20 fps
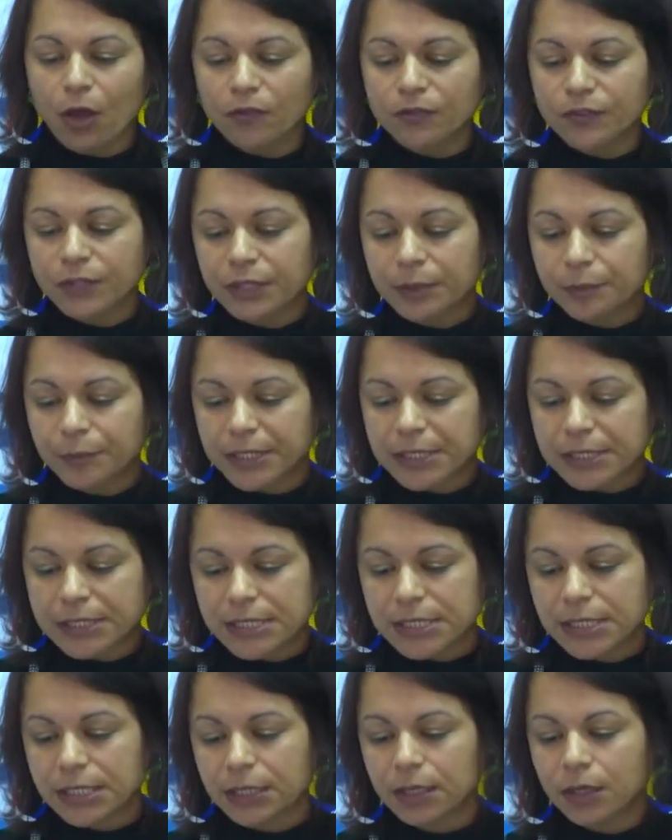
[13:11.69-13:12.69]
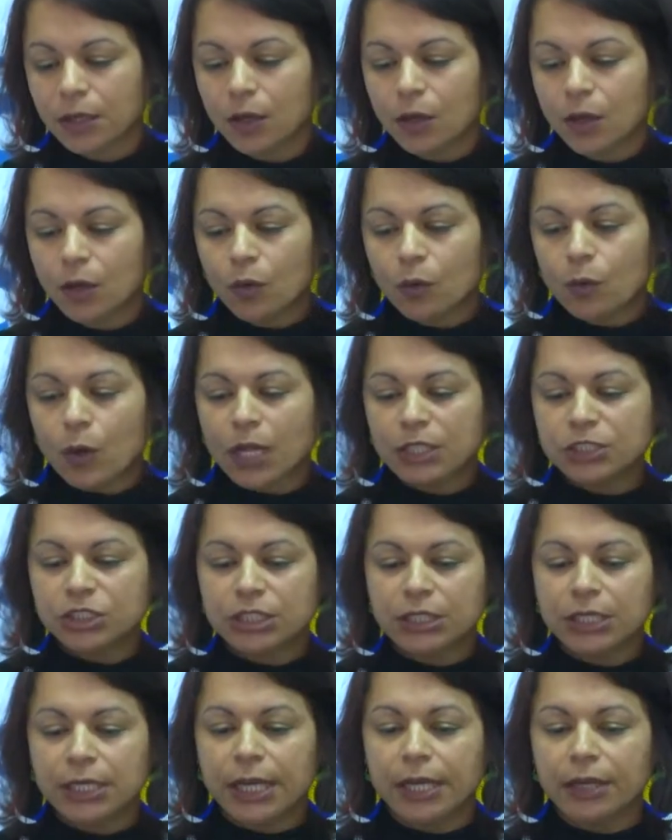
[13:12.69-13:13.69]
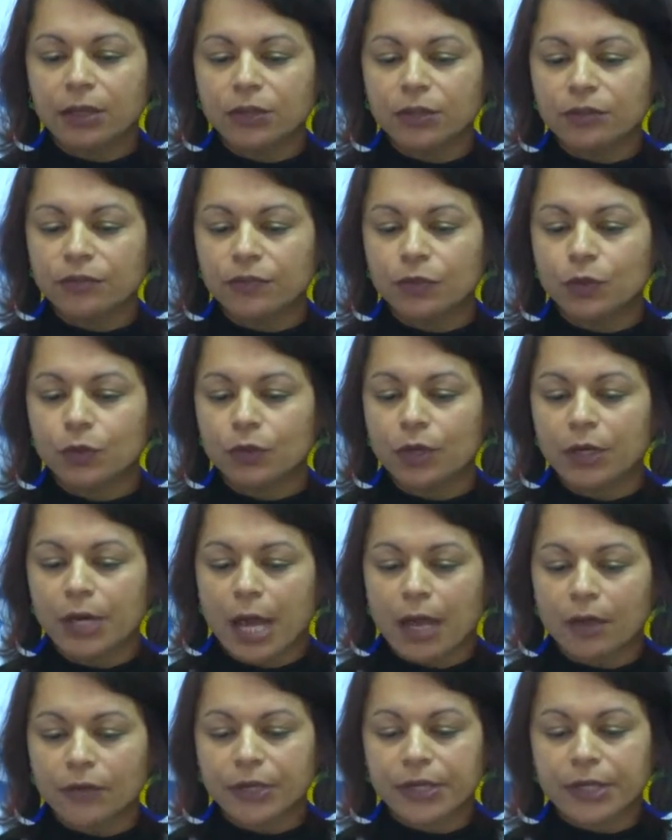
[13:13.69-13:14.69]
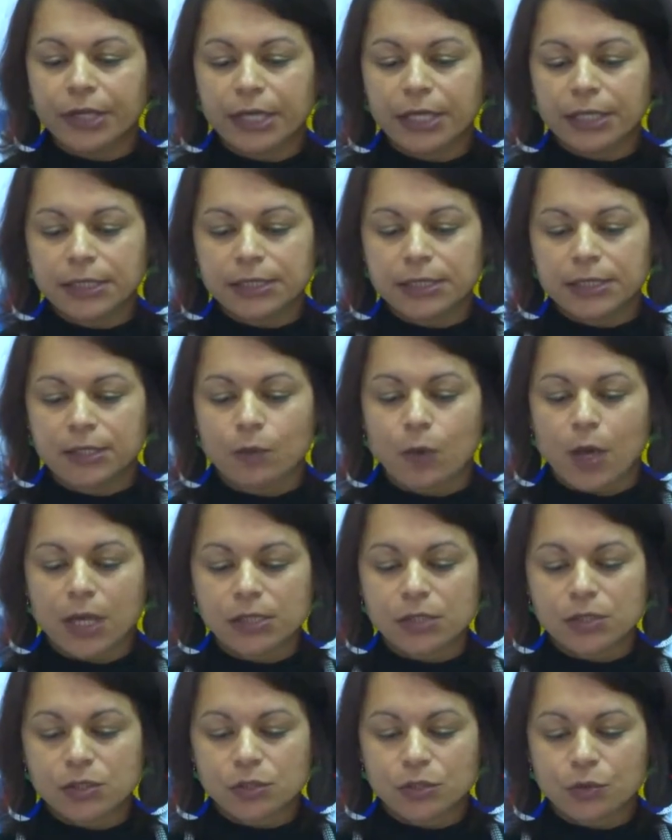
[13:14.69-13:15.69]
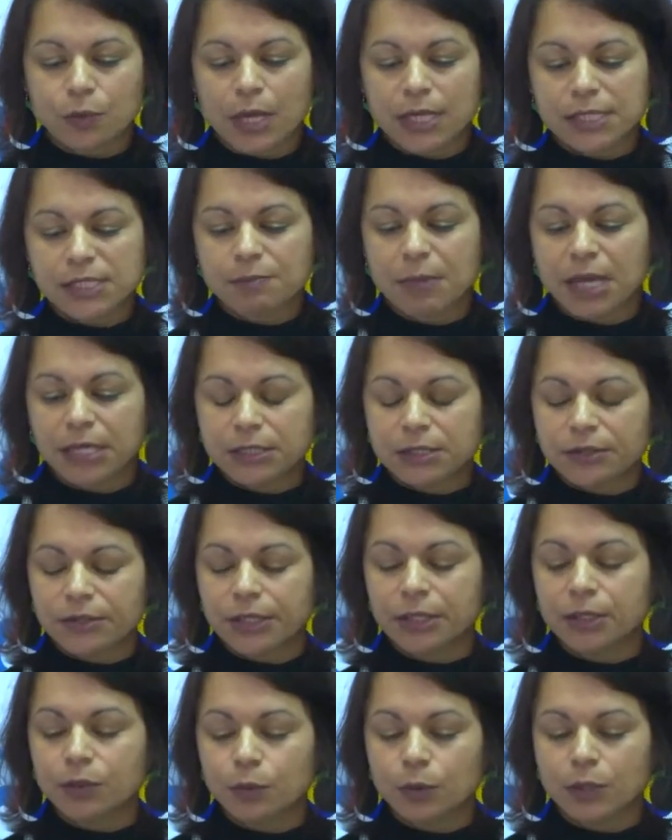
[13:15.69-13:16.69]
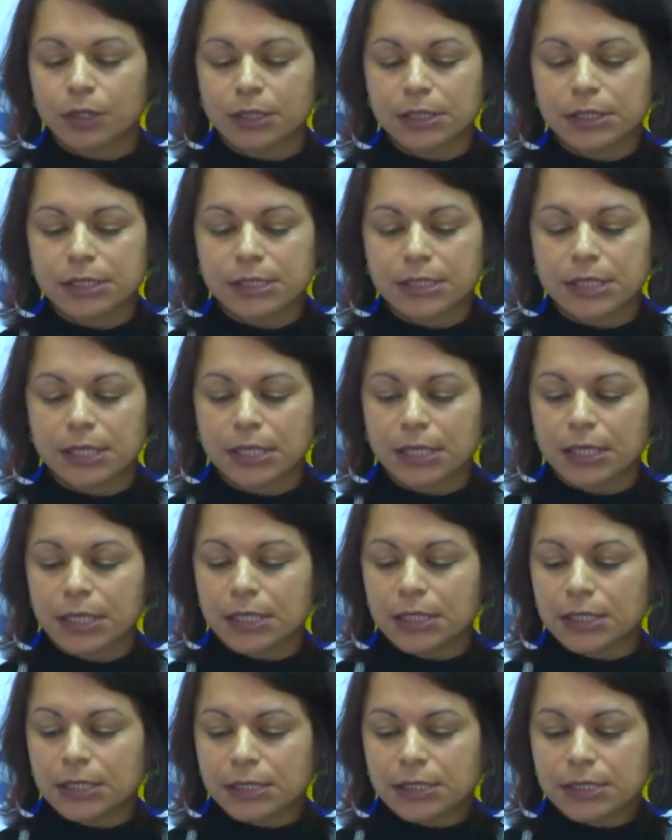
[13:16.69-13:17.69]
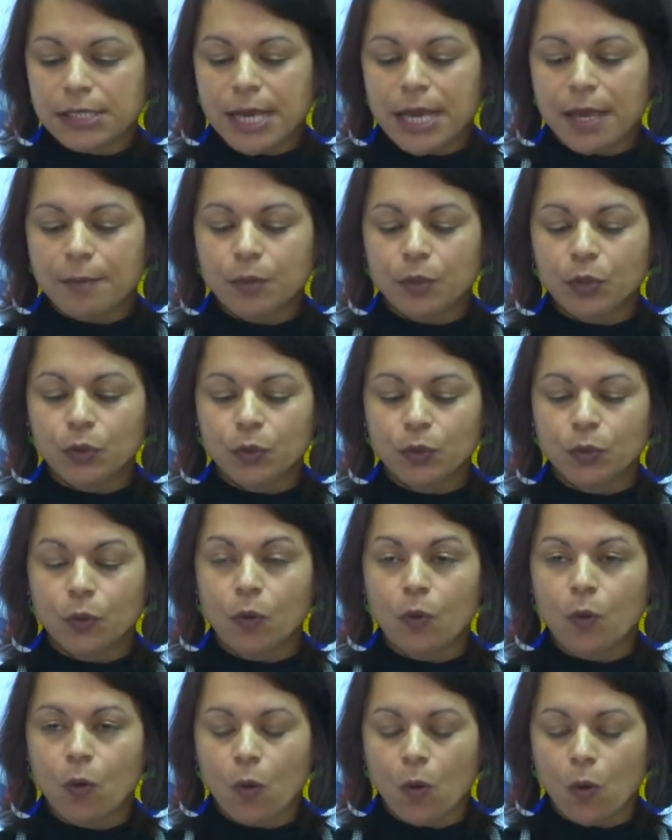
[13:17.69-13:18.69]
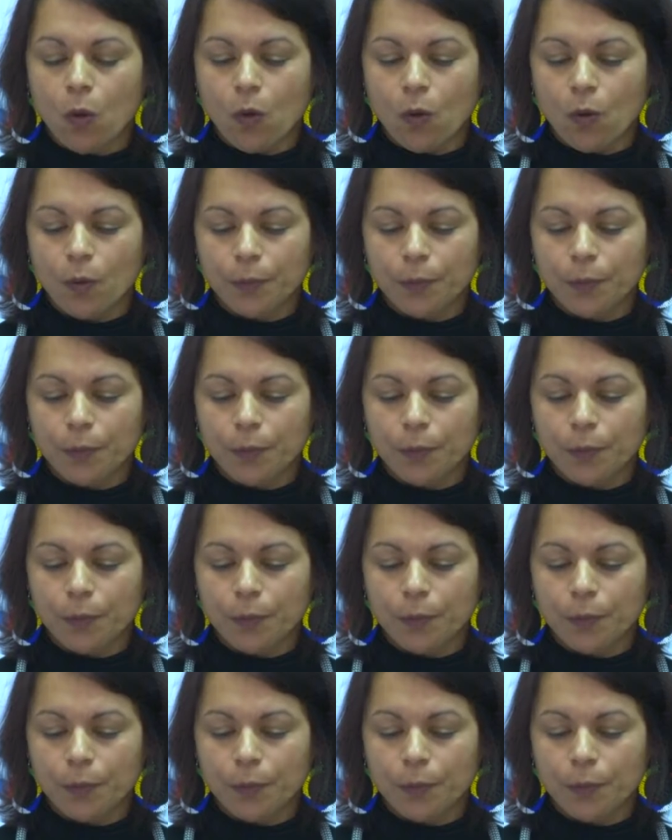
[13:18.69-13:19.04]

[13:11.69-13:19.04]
After the beating, while she lay on the floor, Laurich kicked her once or twice, muttering the words, Damn you, whore.